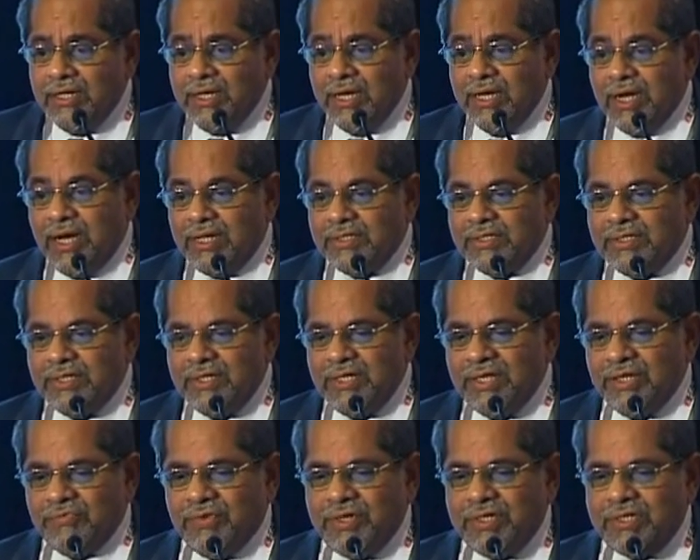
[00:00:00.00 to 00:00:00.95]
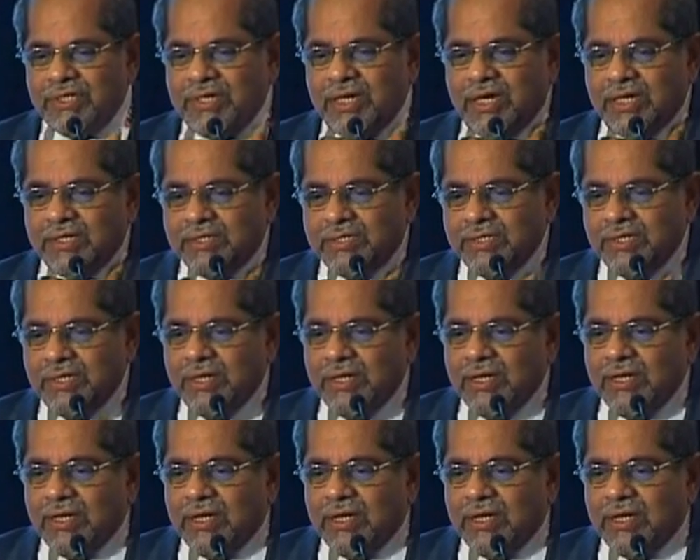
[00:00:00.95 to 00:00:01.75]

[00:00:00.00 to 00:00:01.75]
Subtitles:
can answer in question answer.